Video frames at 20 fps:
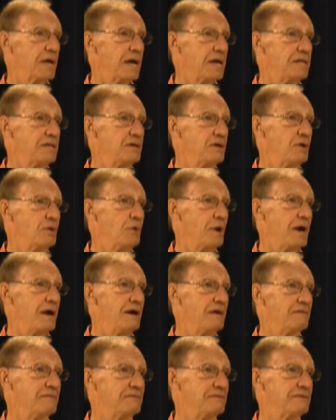had no way
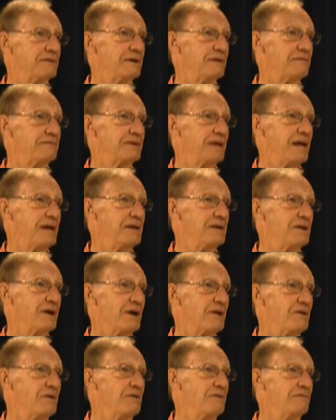of, of getting
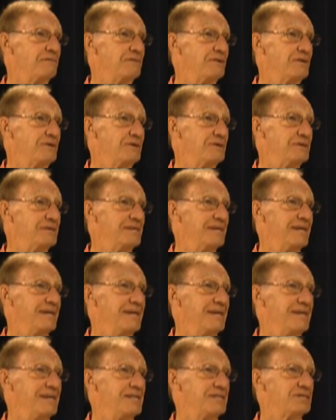our own food.
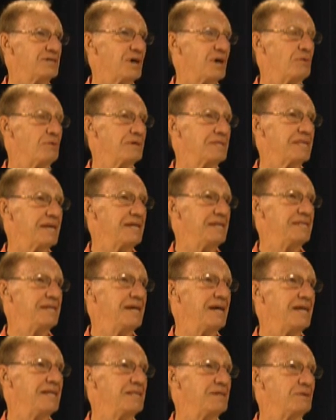So what they
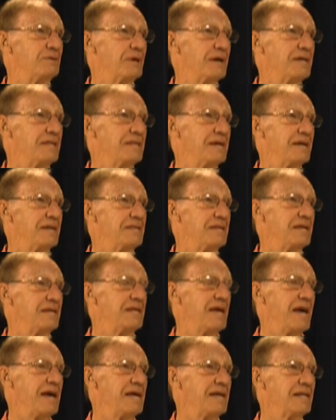did, the way they did
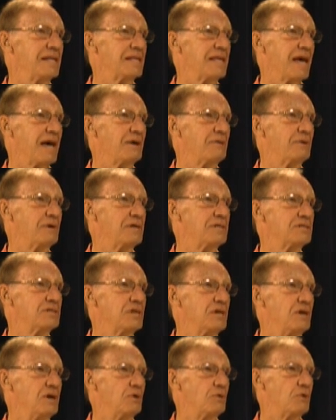handle that was
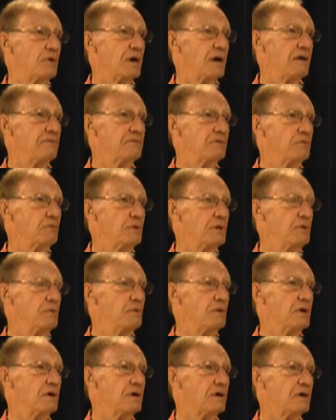wherever we
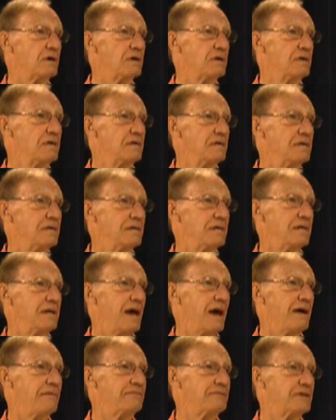were in
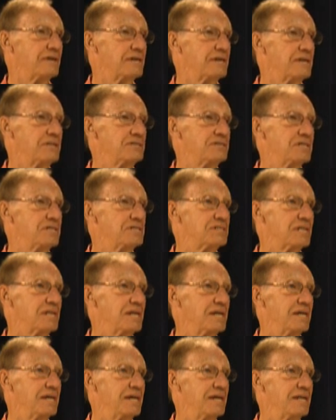Africa,
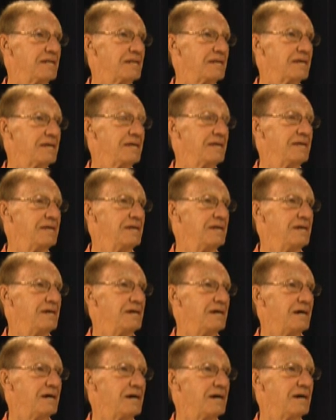Sicily, Italy,
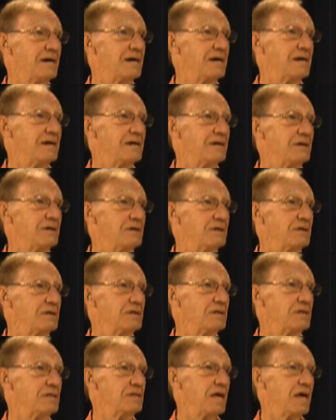uh,
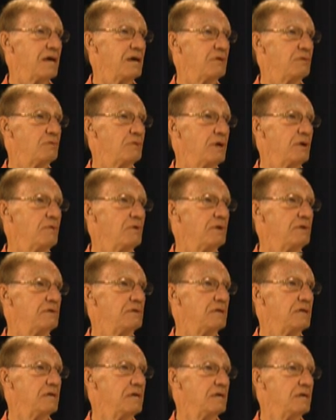they, we would